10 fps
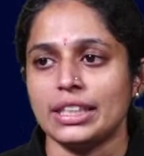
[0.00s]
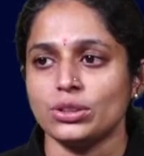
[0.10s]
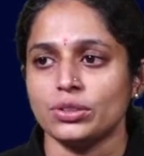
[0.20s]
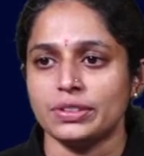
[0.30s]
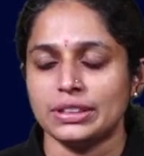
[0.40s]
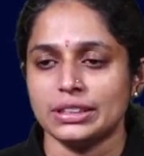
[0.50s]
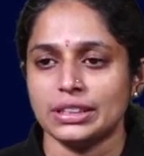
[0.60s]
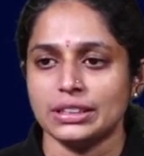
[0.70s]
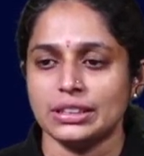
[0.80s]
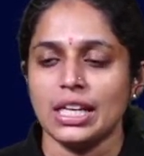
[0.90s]
attendance of
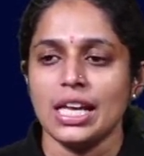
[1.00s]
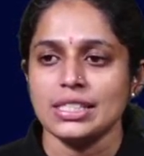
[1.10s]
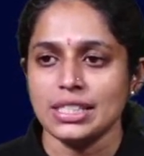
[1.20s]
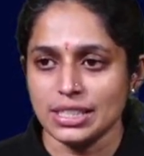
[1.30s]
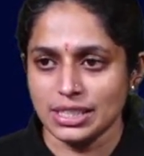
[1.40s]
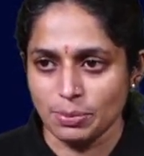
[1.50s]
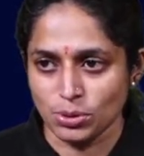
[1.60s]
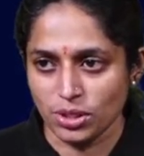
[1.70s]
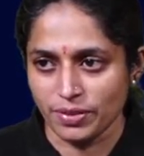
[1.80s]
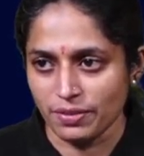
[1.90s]
witnesses, C.
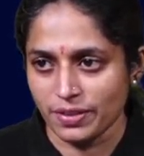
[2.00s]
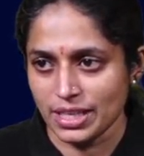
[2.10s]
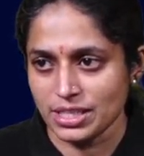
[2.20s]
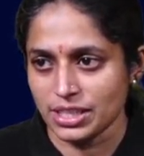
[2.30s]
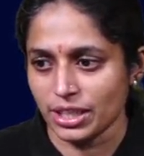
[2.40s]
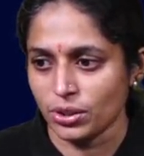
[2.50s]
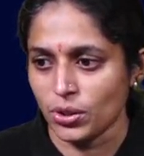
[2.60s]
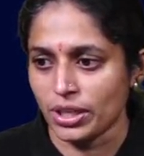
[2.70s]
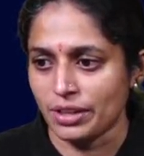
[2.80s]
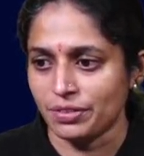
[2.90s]
reception of evidence
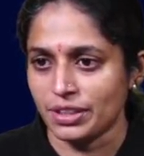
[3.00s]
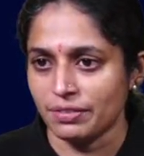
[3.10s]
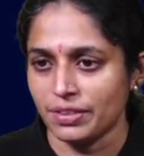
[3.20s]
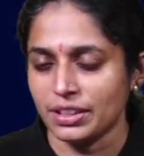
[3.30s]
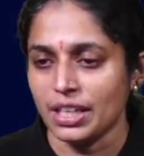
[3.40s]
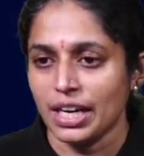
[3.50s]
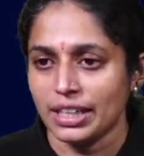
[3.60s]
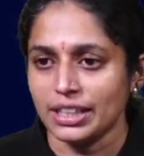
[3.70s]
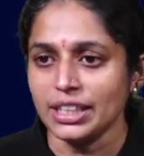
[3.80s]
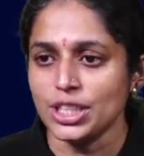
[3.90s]
taken on affidavit,
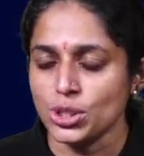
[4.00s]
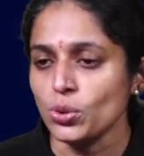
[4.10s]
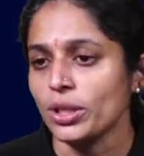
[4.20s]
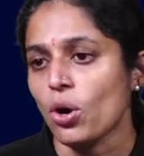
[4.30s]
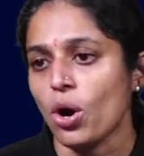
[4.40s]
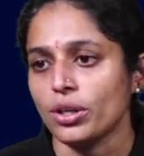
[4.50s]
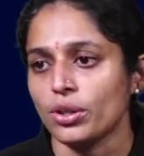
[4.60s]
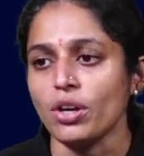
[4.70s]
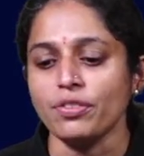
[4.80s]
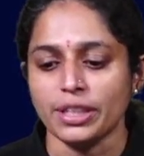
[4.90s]
D. issue an
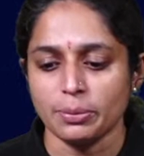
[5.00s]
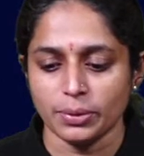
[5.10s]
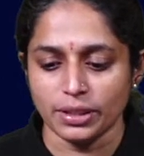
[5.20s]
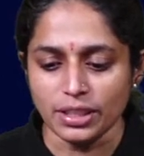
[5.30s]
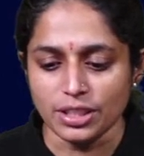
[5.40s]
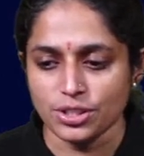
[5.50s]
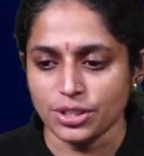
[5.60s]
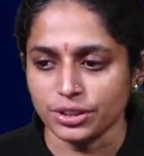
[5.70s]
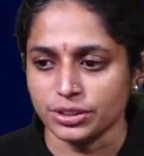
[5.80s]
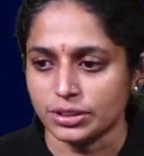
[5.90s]
order of temporary
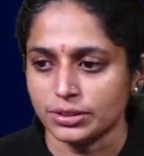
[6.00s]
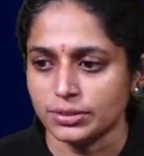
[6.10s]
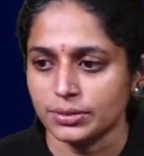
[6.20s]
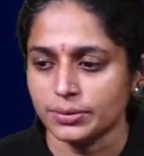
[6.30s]
injunction.